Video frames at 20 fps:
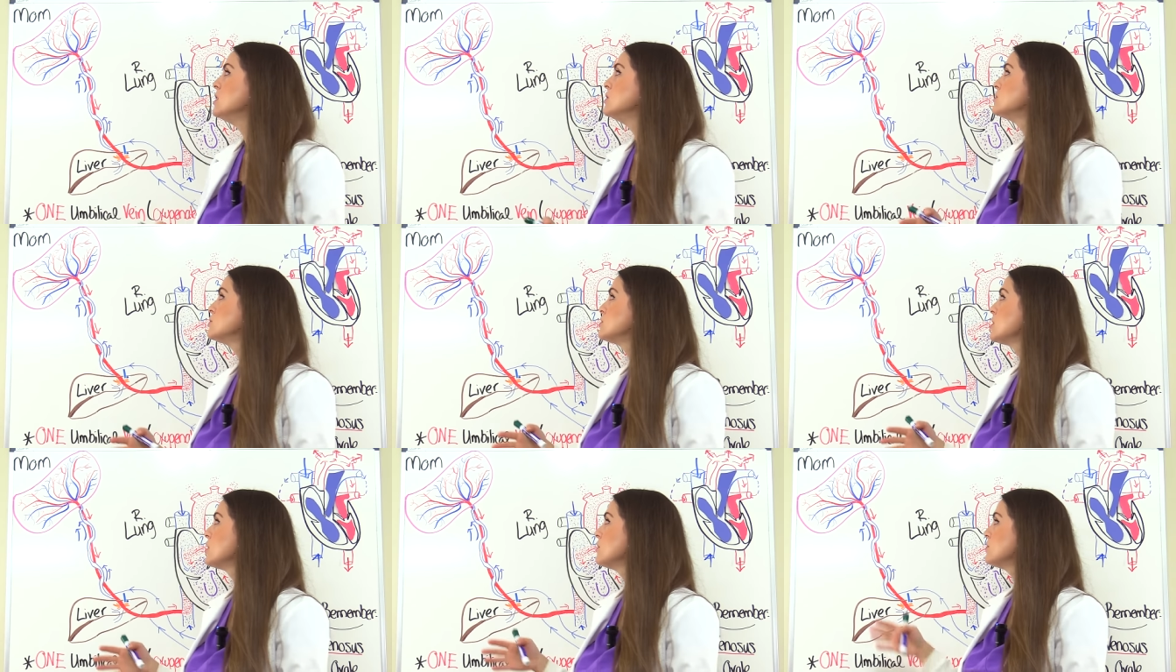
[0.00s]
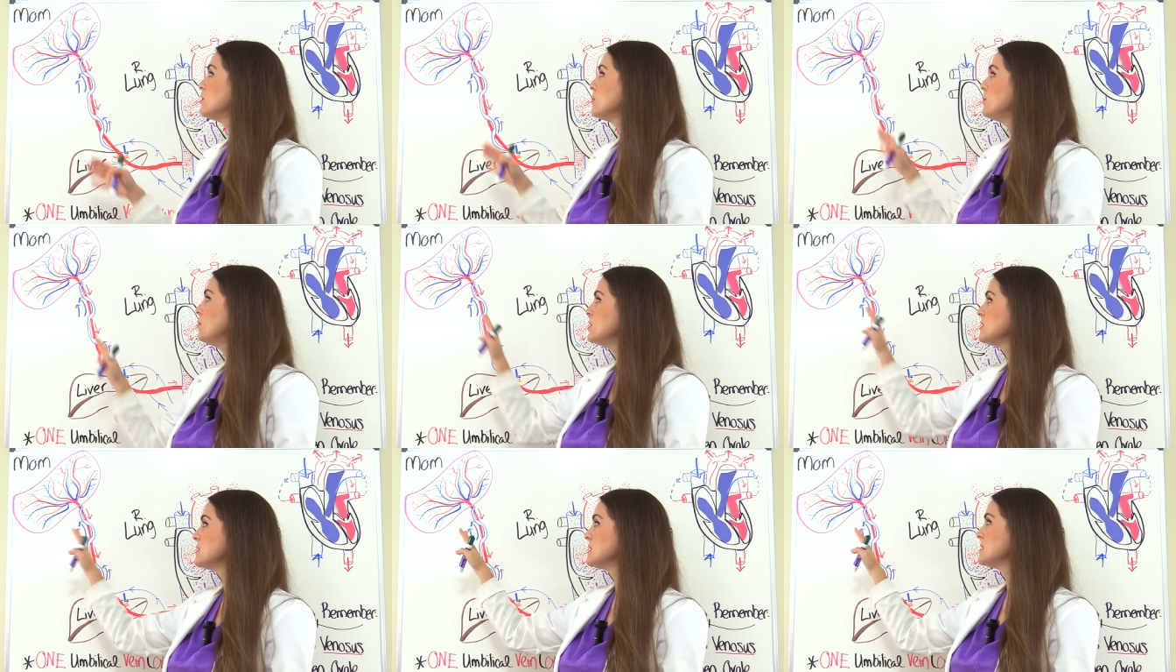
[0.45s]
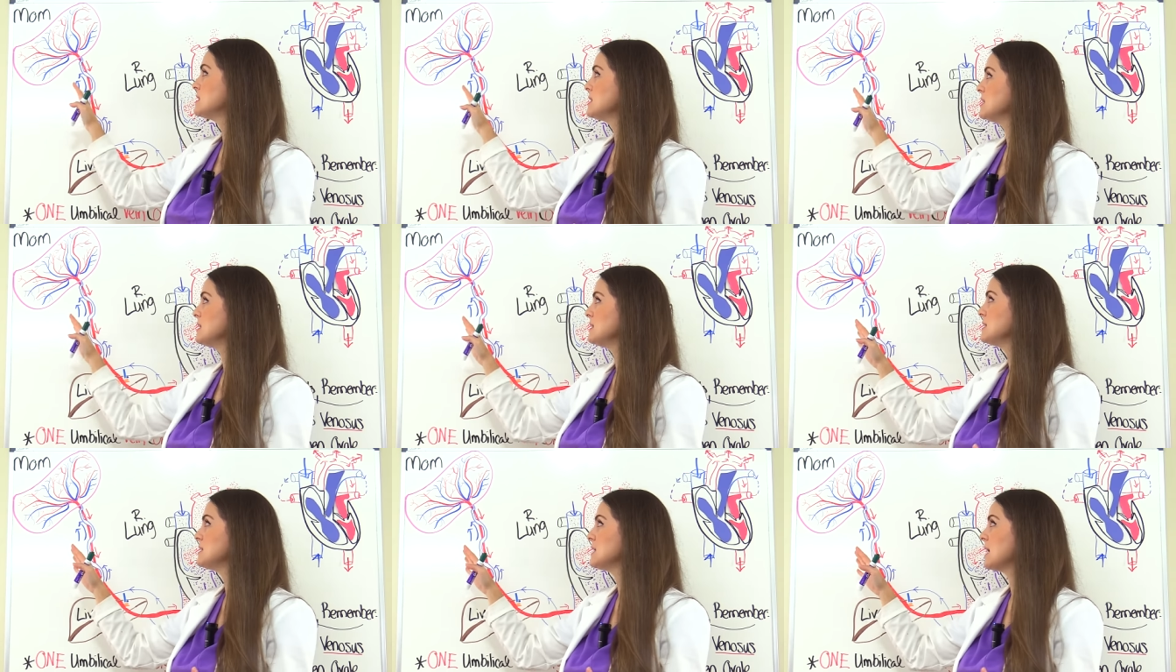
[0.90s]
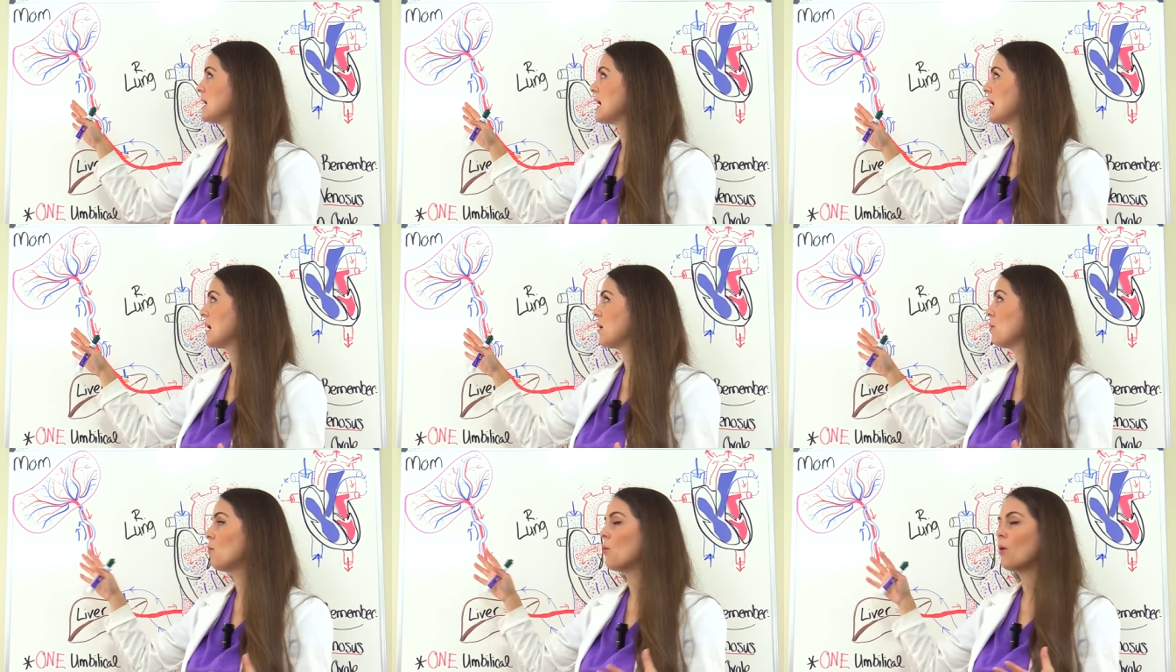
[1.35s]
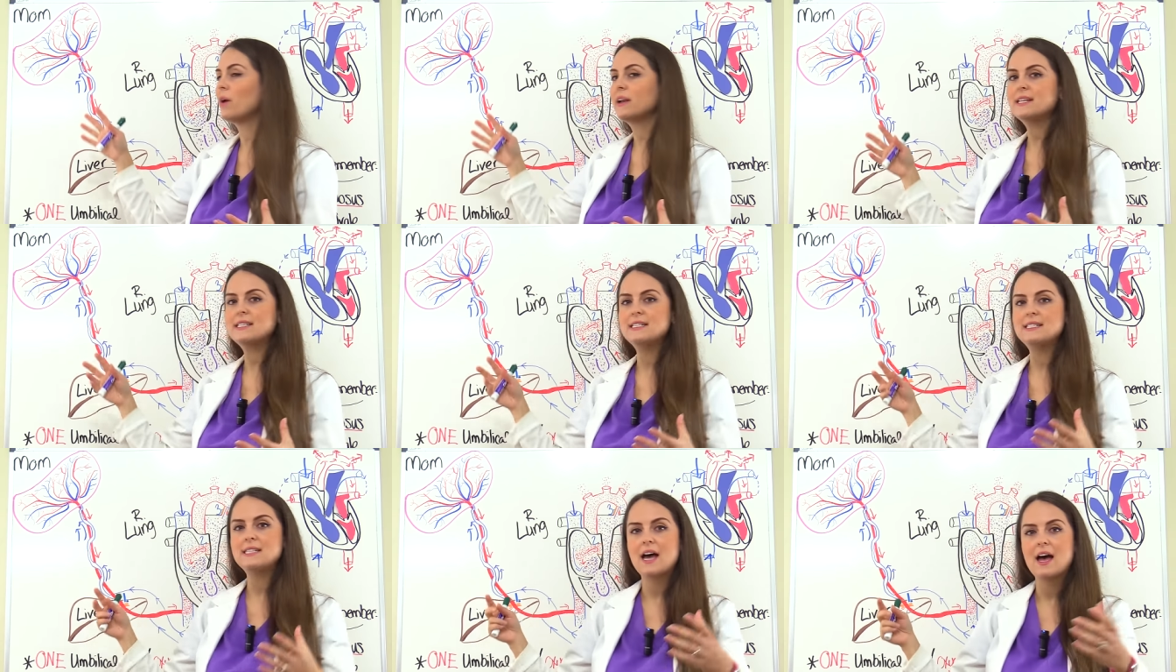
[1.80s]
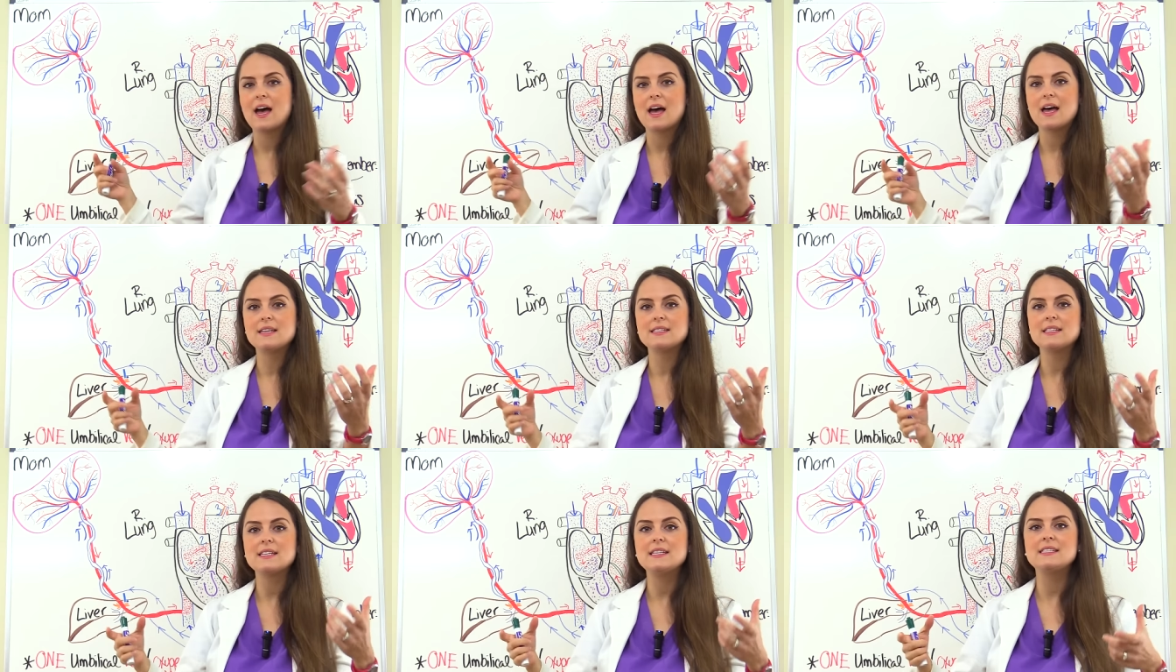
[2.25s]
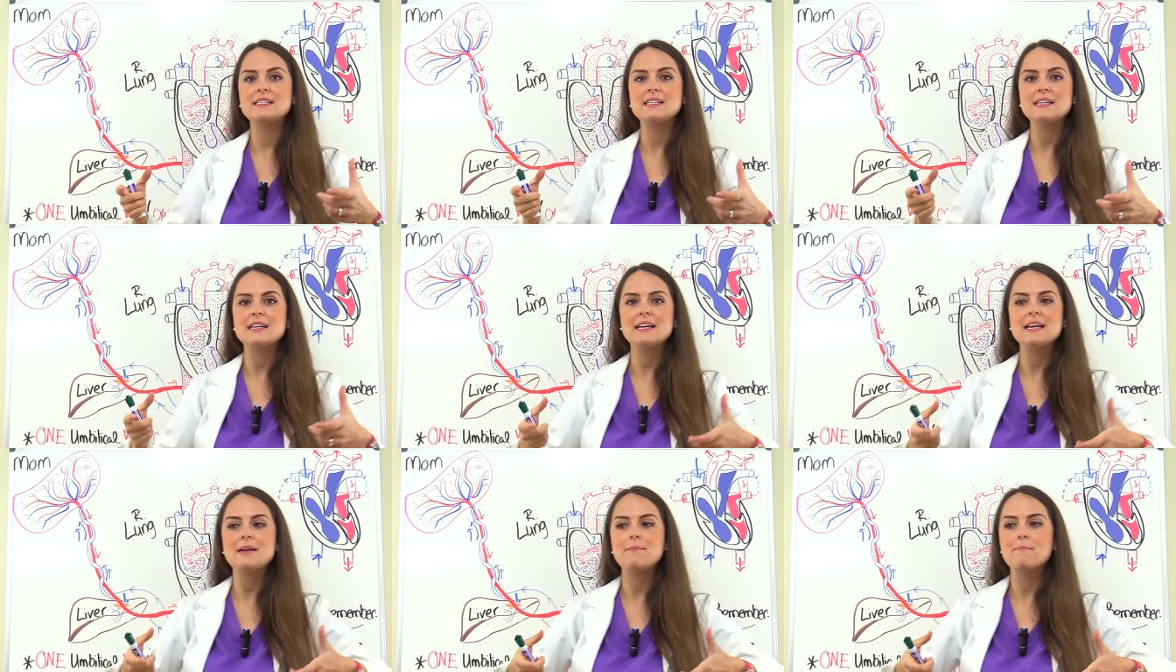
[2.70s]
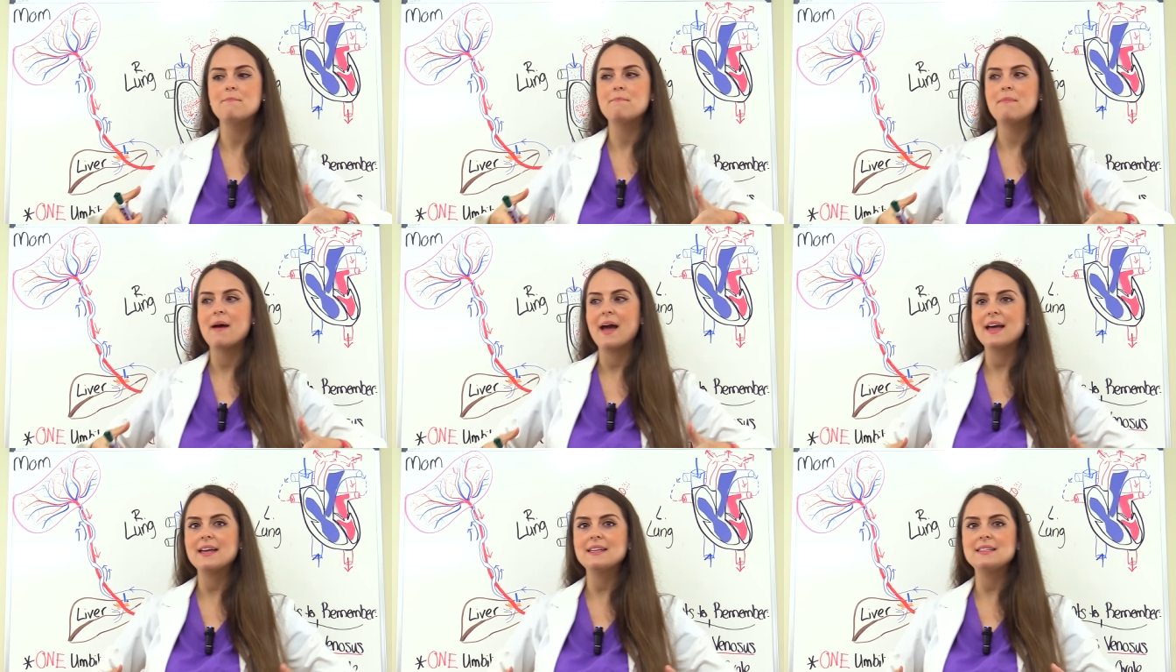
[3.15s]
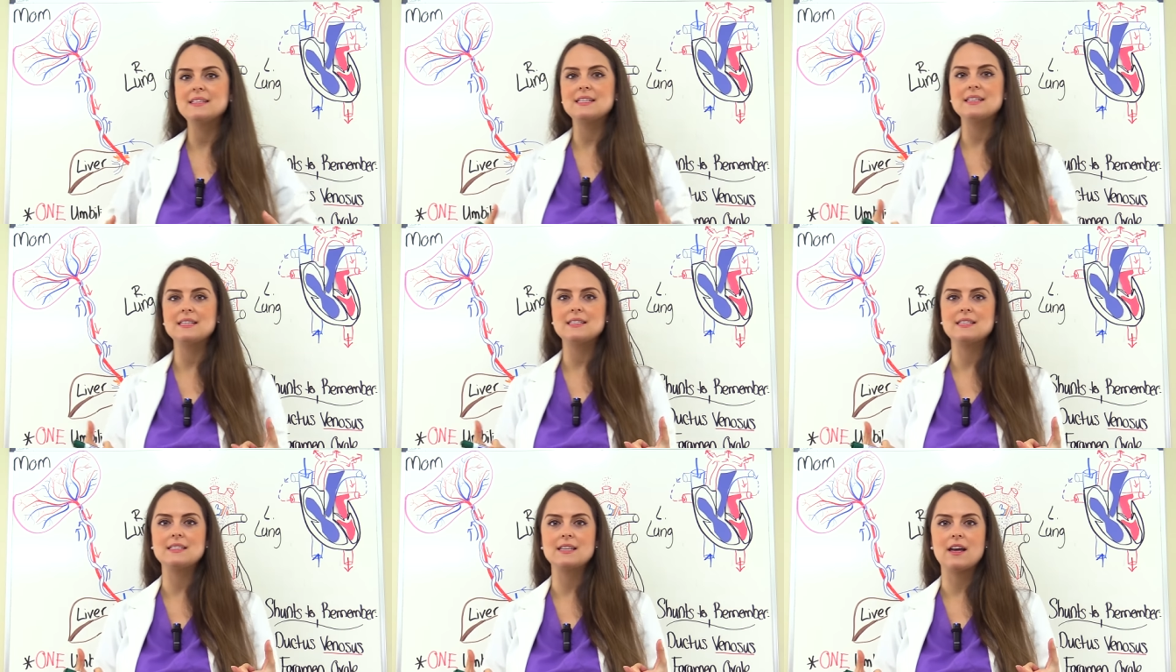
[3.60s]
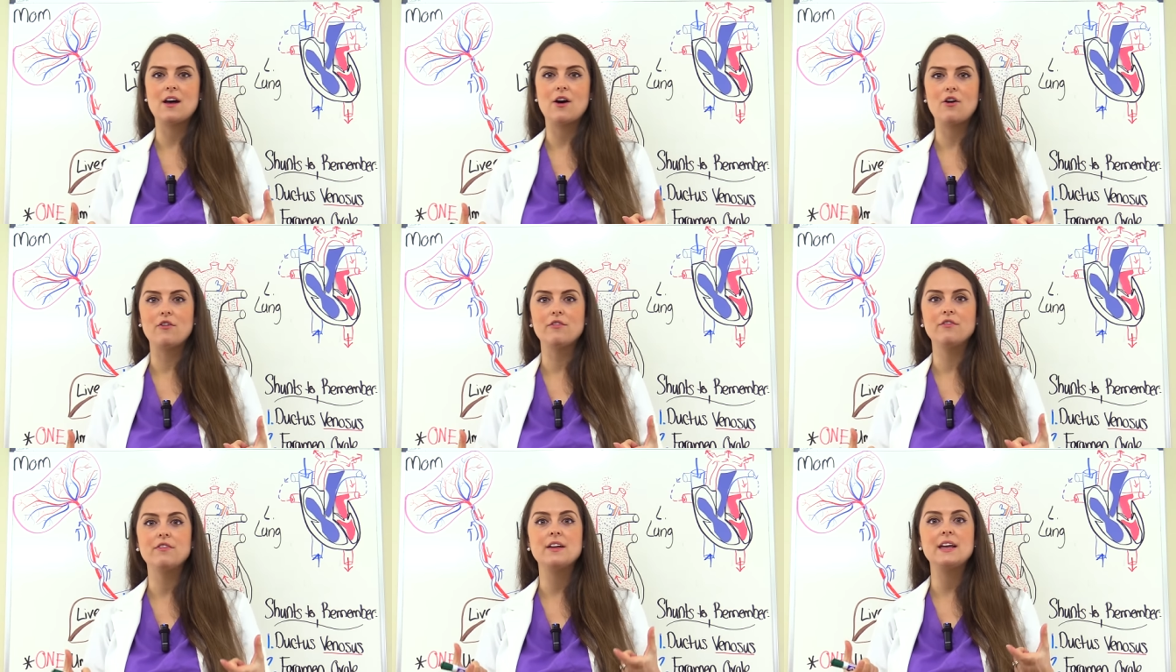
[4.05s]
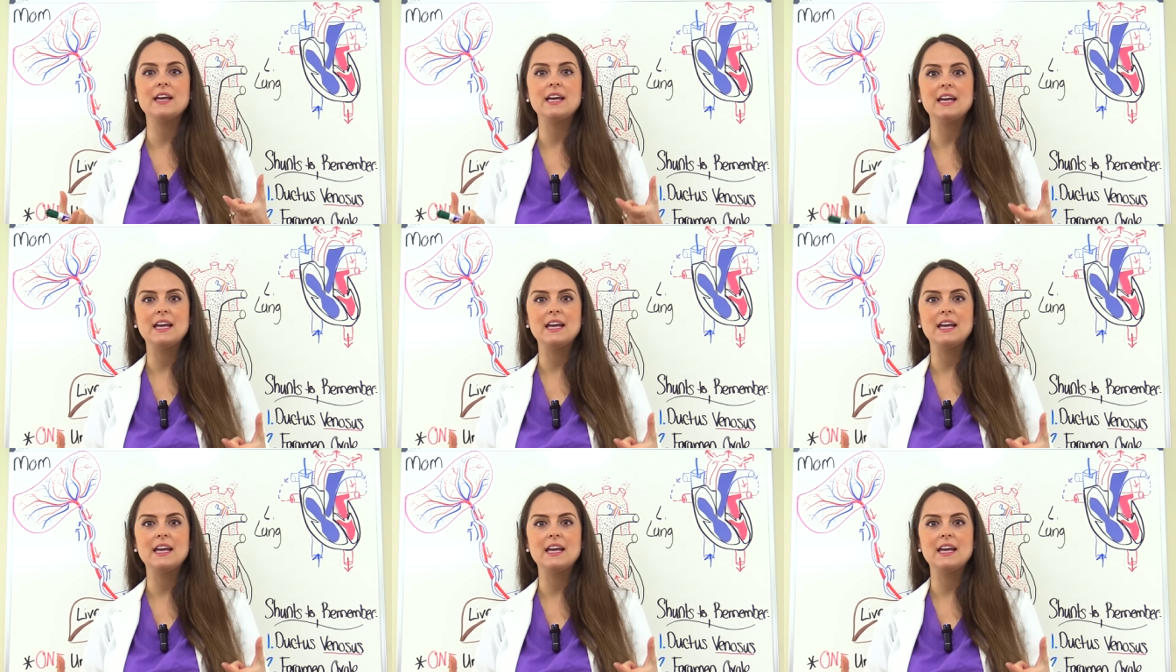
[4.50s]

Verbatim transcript: So the placenta, what it does is it embeds itself